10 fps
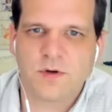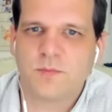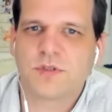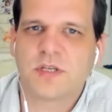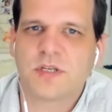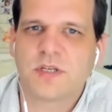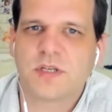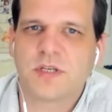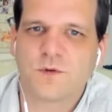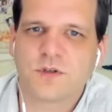30% in
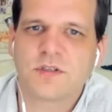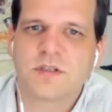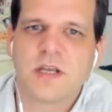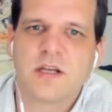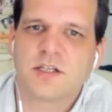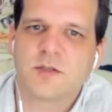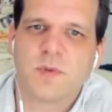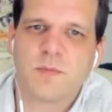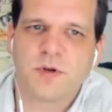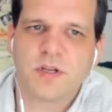conversions just
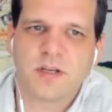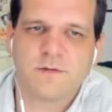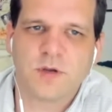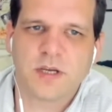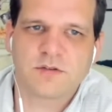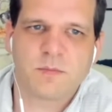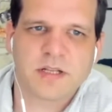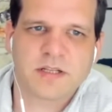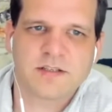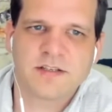by putting a few extra
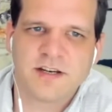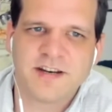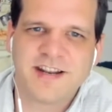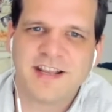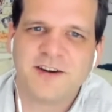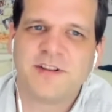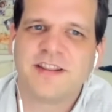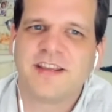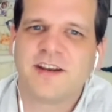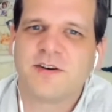buttons here
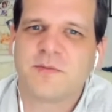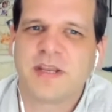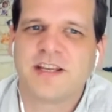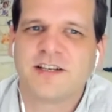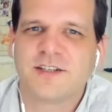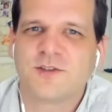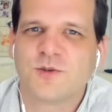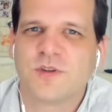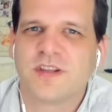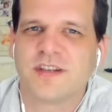and there and making just
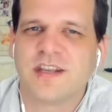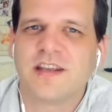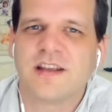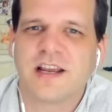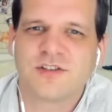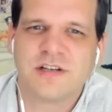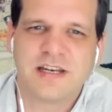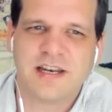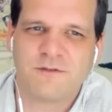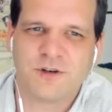sure that they
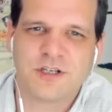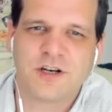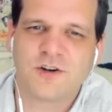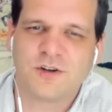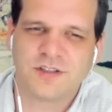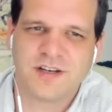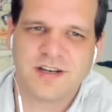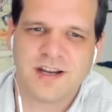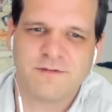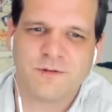actually leverage the content
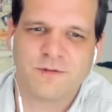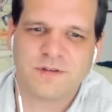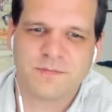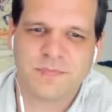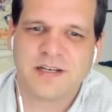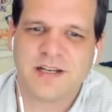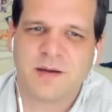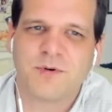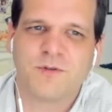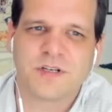they have or built
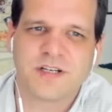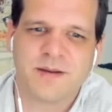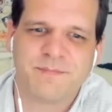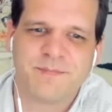up over time.